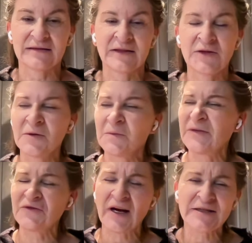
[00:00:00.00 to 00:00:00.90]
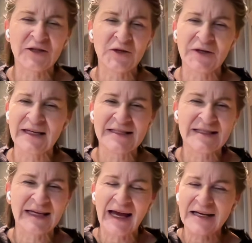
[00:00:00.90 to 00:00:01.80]
You know, and we've tried to go to his
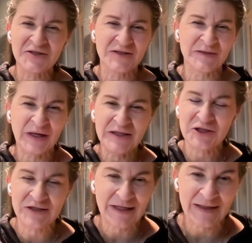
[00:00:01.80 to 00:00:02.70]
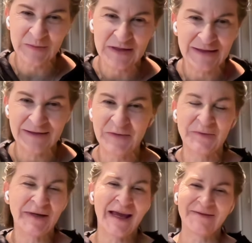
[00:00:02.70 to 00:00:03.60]
castle a bunch of times, but
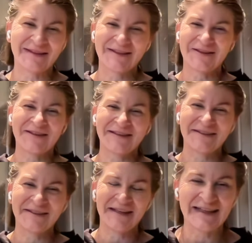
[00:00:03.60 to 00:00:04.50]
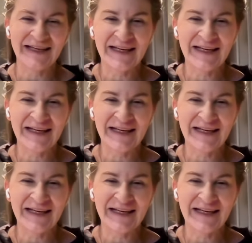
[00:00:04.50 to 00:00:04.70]
we haven't mm. got there yet.